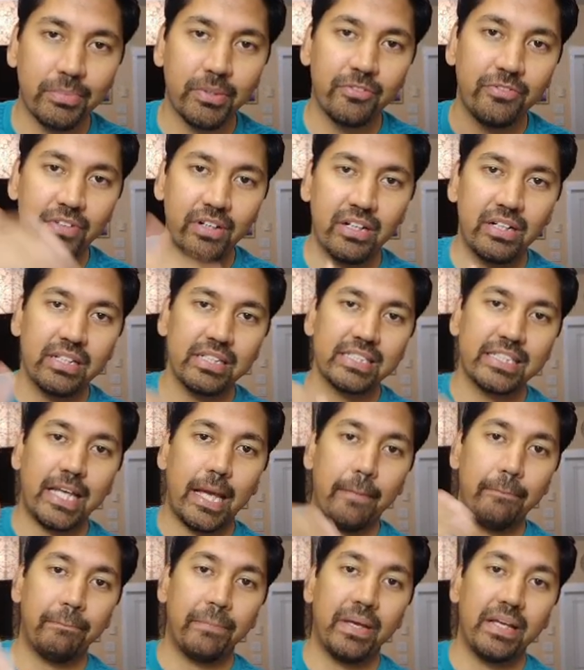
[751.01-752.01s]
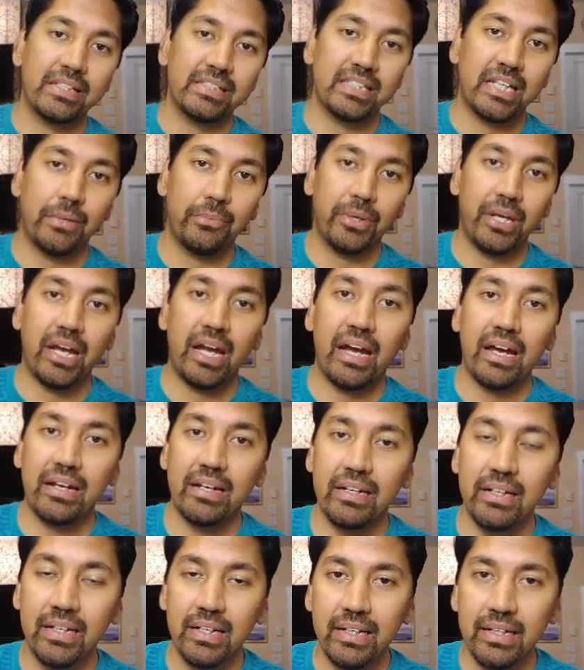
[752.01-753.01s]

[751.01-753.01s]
the various campaigns that we had